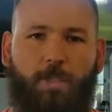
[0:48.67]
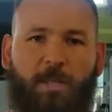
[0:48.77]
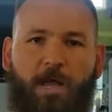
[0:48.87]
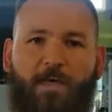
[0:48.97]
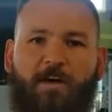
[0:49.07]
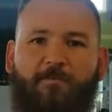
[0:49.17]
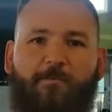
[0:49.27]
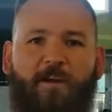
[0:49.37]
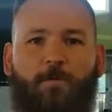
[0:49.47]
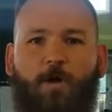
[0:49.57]
Now, that
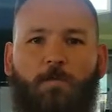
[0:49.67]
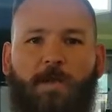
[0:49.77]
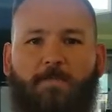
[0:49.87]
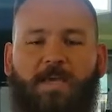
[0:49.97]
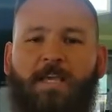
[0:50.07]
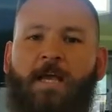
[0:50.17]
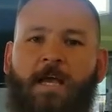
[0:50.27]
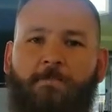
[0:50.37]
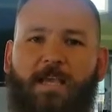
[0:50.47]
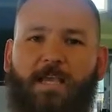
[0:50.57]
very well might be
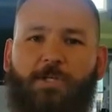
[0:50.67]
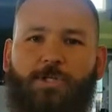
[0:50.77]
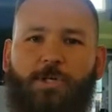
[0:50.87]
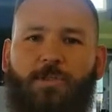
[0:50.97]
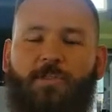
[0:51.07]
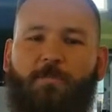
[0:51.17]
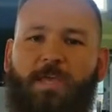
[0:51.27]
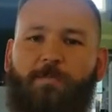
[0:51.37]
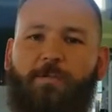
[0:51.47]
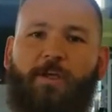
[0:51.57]
making sure that the
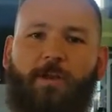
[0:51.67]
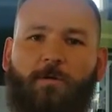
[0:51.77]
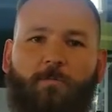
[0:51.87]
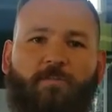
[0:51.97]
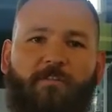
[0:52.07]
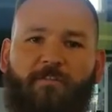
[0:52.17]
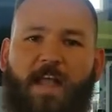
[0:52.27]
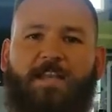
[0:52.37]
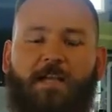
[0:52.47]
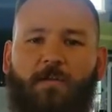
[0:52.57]
people that are
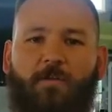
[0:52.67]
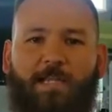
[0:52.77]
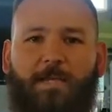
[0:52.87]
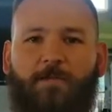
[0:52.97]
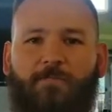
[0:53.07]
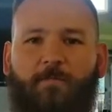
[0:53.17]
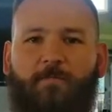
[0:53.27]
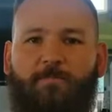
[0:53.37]
preventing leaders from